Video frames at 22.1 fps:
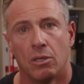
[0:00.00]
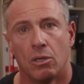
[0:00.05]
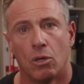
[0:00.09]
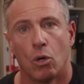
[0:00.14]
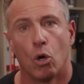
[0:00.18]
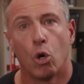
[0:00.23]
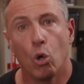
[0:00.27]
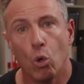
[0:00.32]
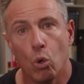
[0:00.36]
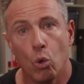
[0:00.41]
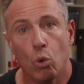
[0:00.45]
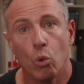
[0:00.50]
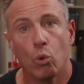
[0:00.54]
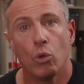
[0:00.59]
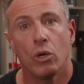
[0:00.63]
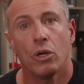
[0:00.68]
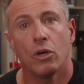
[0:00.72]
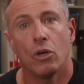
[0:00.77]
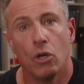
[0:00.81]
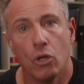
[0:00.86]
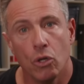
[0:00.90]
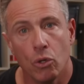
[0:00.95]
Who
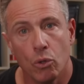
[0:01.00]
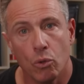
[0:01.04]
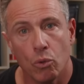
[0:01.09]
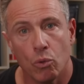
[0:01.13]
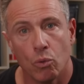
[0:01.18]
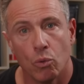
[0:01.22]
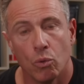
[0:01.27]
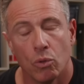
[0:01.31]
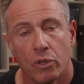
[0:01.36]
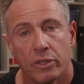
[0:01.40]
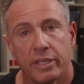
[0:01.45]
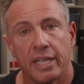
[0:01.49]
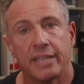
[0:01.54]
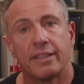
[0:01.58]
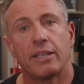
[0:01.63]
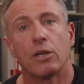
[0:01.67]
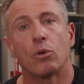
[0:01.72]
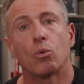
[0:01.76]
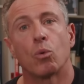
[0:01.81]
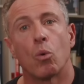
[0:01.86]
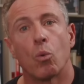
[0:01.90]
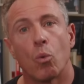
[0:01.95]
knew that
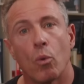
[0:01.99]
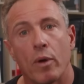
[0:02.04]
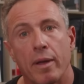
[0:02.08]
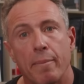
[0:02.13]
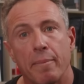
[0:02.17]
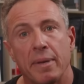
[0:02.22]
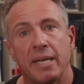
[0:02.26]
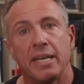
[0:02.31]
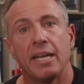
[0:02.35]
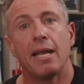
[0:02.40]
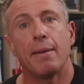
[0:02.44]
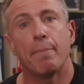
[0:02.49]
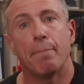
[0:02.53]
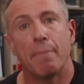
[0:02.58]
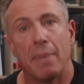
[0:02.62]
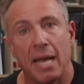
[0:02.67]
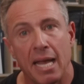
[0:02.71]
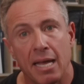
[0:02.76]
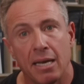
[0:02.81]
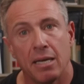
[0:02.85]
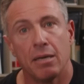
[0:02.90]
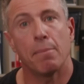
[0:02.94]
there were women and
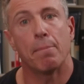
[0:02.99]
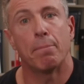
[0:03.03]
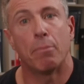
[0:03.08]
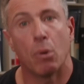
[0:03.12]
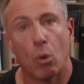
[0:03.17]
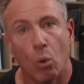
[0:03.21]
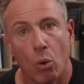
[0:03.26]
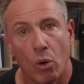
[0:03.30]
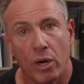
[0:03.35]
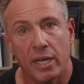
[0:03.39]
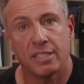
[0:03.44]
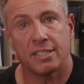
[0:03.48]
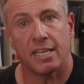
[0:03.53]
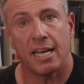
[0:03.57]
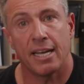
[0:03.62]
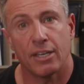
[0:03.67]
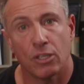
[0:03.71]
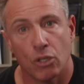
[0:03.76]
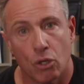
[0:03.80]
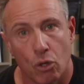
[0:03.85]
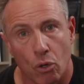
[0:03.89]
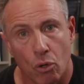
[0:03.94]
men, boys
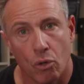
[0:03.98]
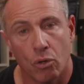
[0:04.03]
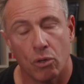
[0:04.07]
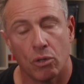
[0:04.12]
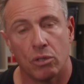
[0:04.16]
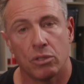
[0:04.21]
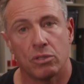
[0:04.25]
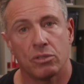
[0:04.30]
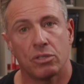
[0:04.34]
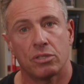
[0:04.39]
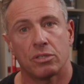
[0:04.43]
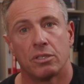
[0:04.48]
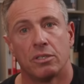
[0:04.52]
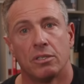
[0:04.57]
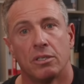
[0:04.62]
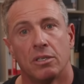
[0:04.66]
and girls,